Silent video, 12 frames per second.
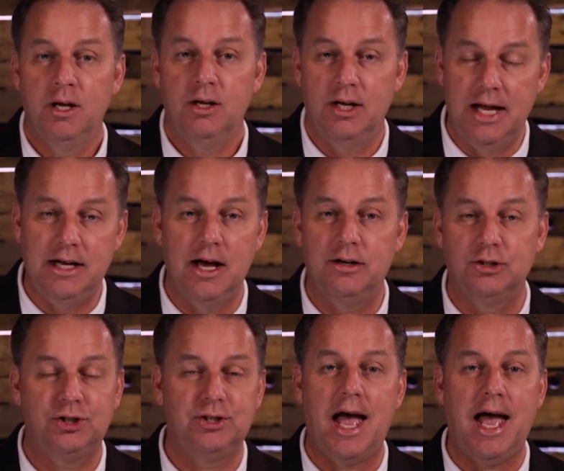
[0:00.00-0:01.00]
you need to
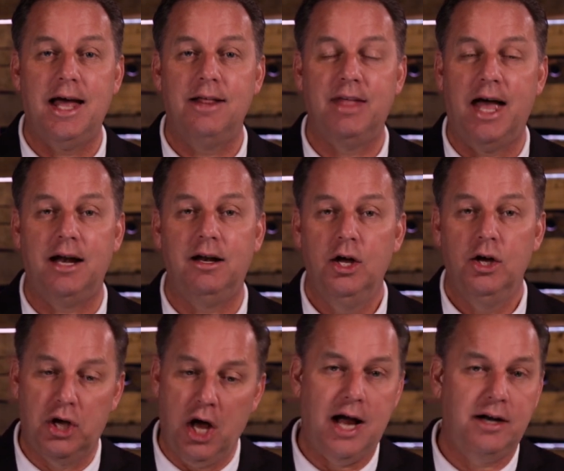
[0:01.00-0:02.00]
understand that
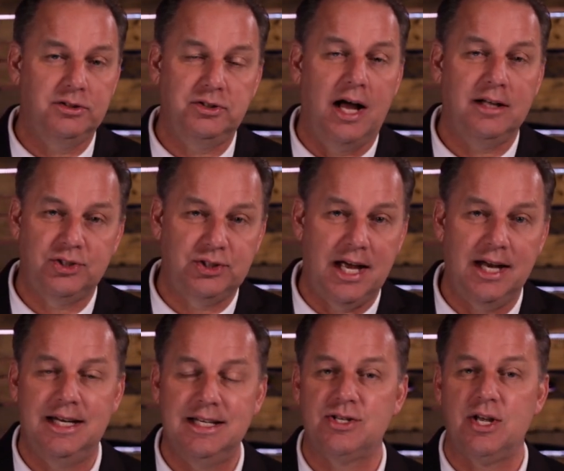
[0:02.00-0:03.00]
God does not
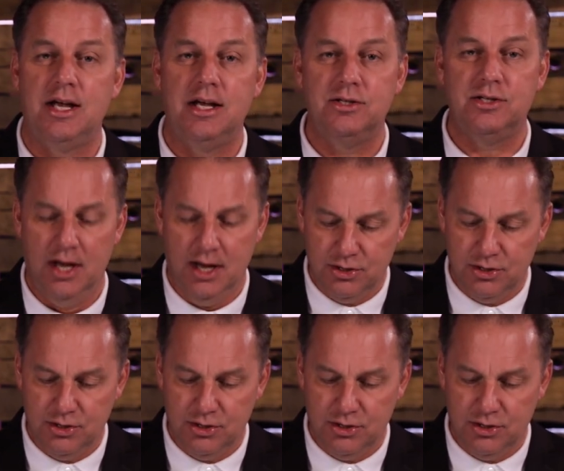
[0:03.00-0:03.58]
send disease.